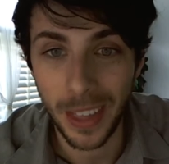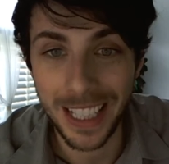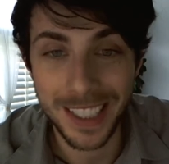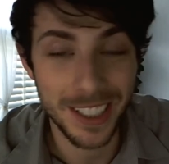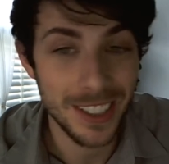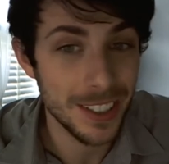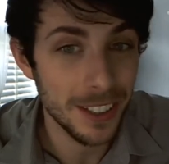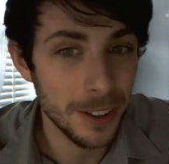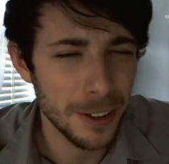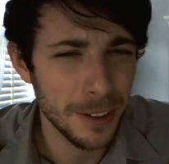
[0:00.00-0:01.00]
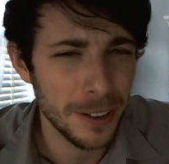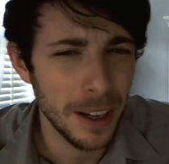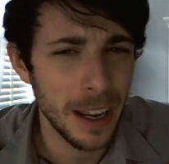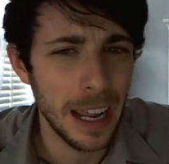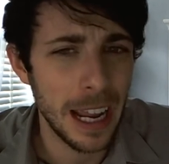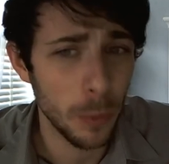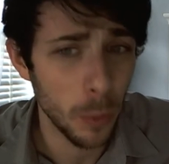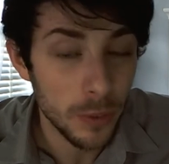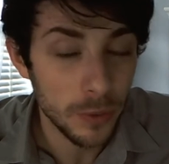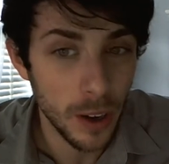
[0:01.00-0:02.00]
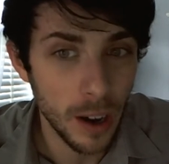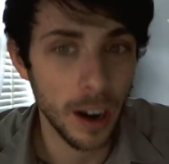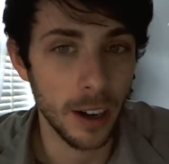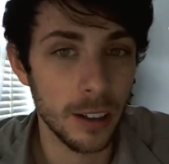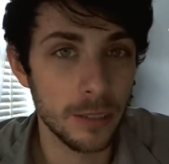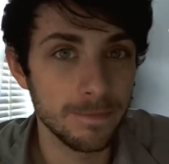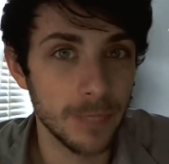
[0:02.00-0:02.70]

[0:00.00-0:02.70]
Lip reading: it's considered a work for hire.